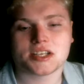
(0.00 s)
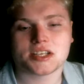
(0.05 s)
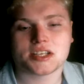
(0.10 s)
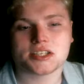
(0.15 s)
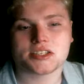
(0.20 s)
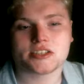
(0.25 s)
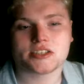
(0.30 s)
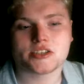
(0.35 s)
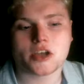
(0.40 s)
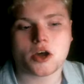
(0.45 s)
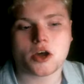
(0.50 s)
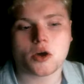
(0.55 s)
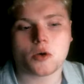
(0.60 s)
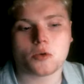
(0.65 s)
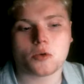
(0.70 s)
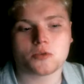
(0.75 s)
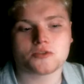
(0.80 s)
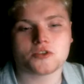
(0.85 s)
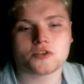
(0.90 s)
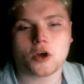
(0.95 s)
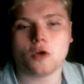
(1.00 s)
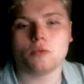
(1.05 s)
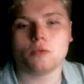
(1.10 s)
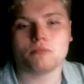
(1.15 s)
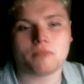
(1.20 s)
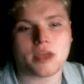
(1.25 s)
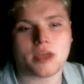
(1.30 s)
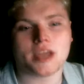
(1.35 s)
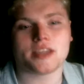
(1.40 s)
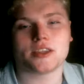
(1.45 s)
So don't
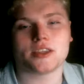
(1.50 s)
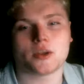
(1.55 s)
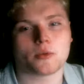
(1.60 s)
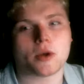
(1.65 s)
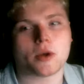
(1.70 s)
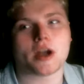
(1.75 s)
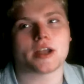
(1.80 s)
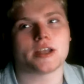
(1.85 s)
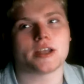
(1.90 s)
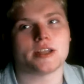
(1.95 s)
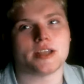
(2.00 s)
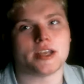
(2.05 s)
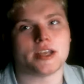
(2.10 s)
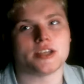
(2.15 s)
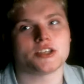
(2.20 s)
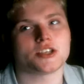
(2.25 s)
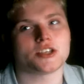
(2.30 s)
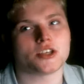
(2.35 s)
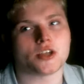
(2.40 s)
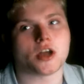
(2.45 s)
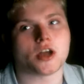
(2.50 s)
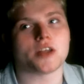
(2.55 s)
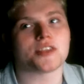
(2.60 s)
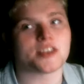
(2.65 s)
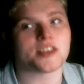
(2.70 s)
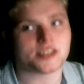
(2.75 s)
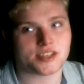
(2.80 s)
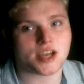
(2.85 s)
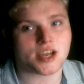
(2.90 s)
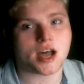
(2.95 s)
make the rocket engine on
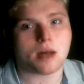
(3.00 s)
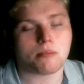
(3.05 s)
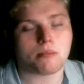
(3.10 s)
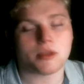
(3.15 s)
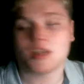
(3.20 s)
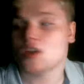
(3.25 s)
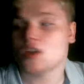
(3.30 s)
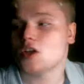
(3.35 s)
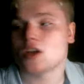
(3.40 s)
the top.